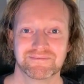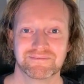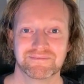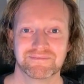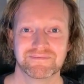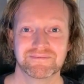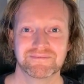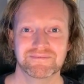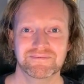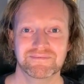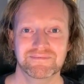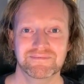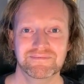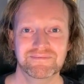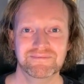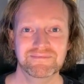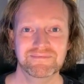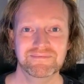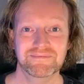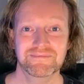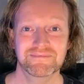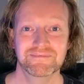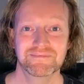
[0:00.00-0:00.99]

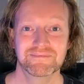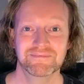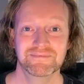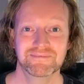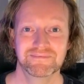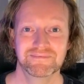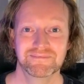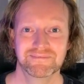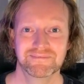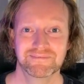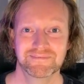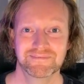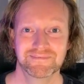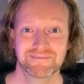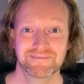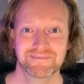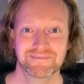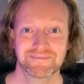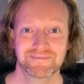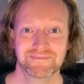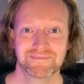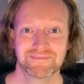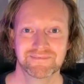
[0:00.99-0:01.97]

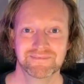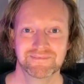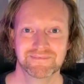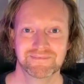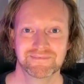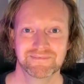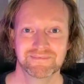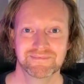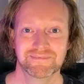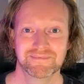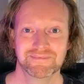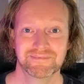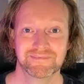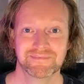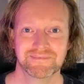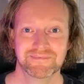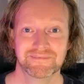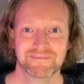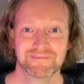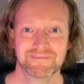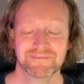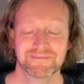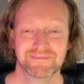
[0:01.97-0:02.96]

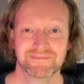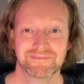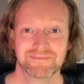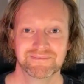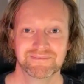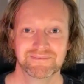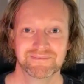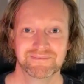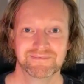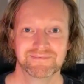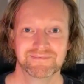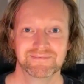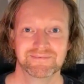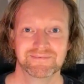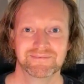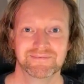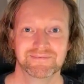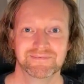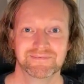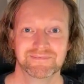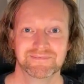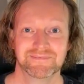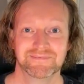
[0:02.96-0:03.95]

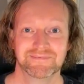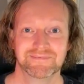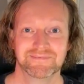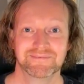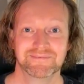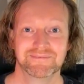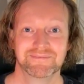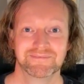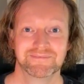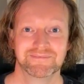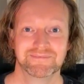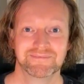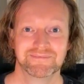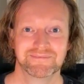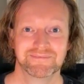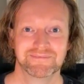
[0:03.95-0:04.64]
[no speech]